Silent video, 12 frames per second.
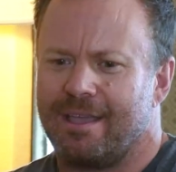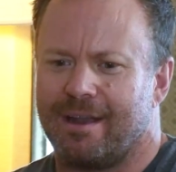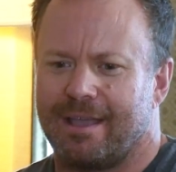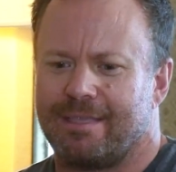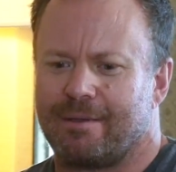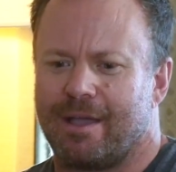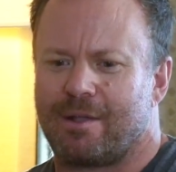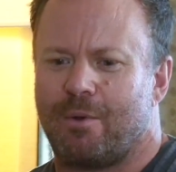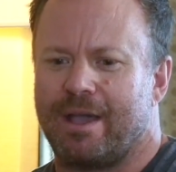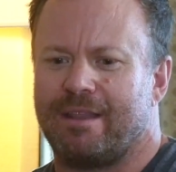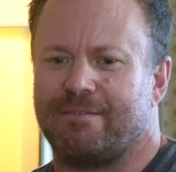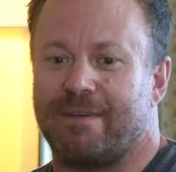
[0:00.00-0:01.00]
and I either
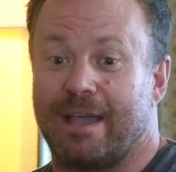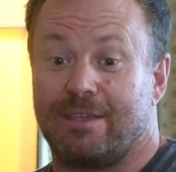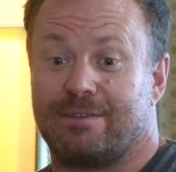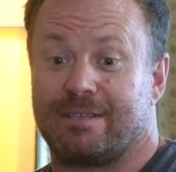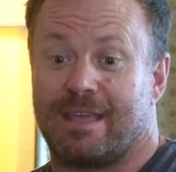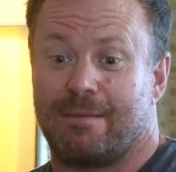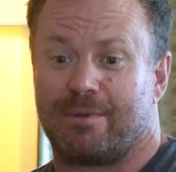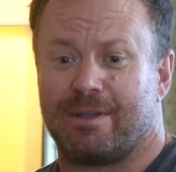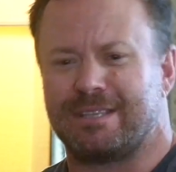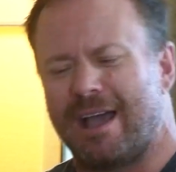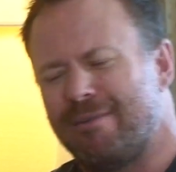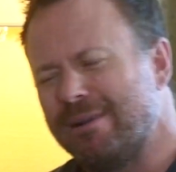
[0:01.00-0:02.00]
equate a value to that
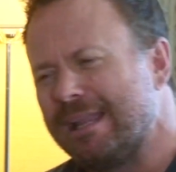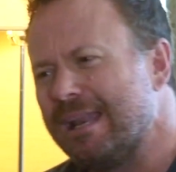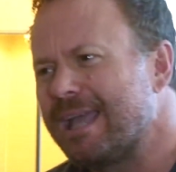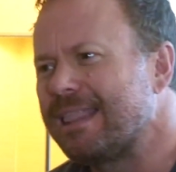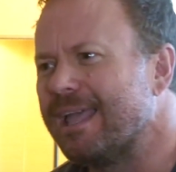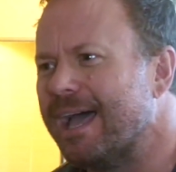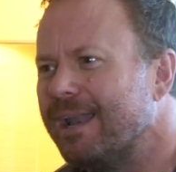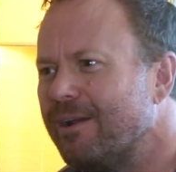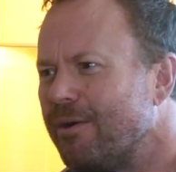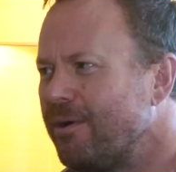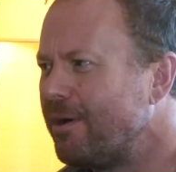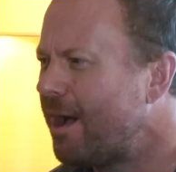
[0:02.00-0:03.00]
because I really like that,
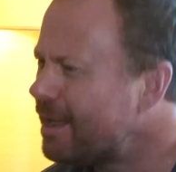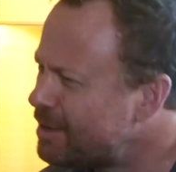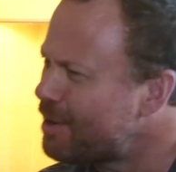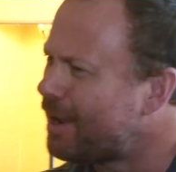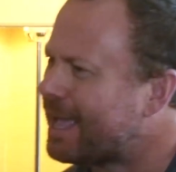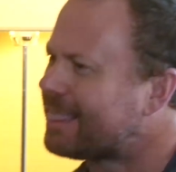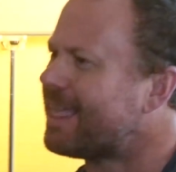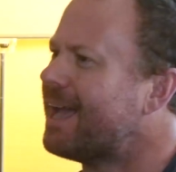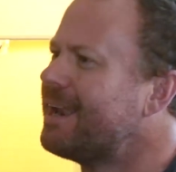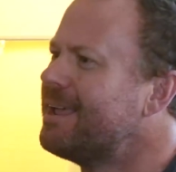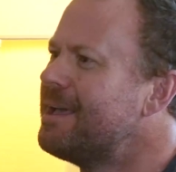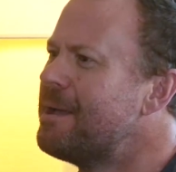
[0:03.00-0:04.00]
yes. or I don't like
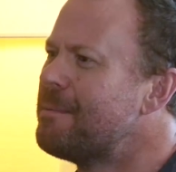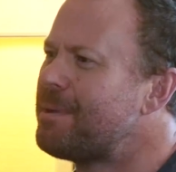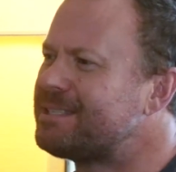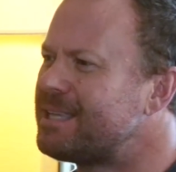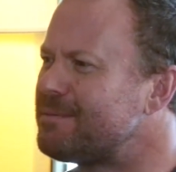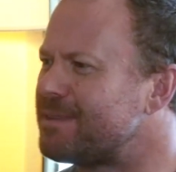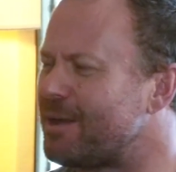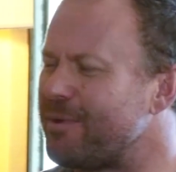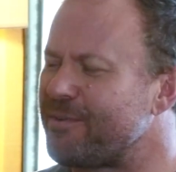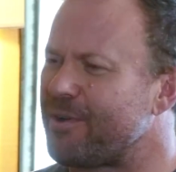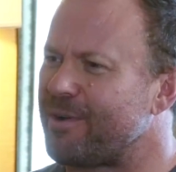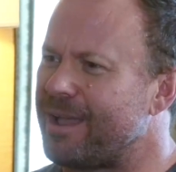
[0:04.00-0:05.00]
that. Yes. But it seems like
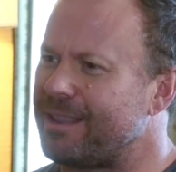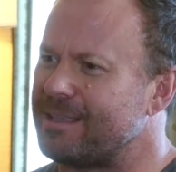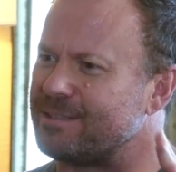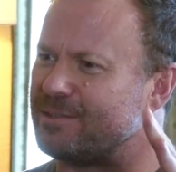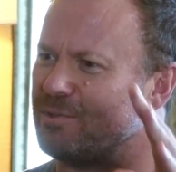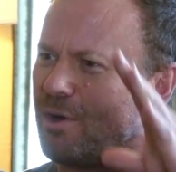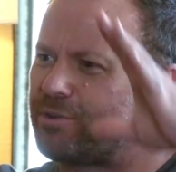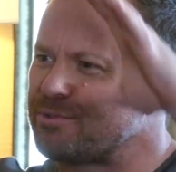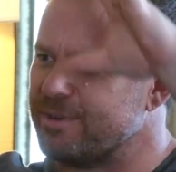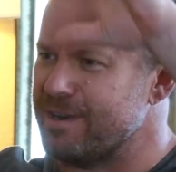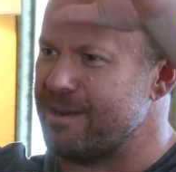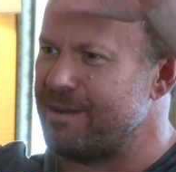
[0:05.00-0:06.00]
we've created this
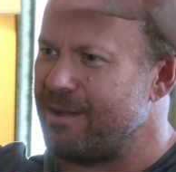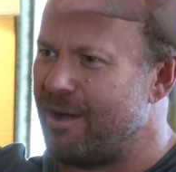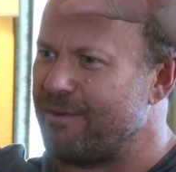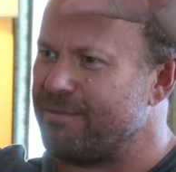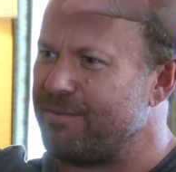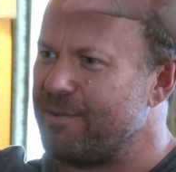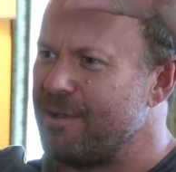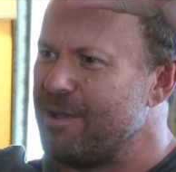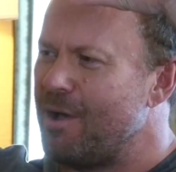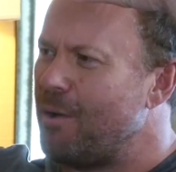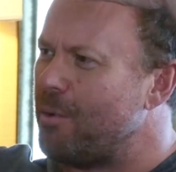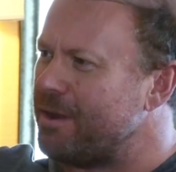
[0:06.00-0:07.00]
doctrine of
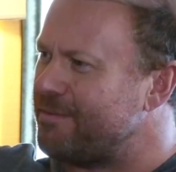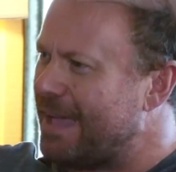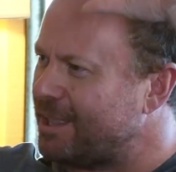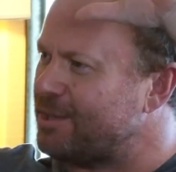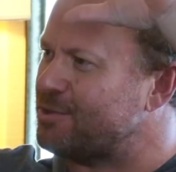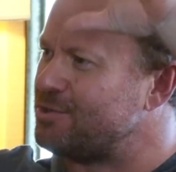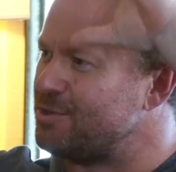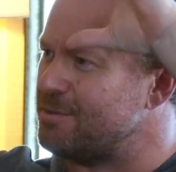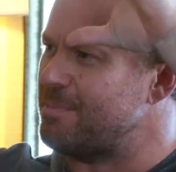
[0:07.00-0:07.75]
yes. what value it's should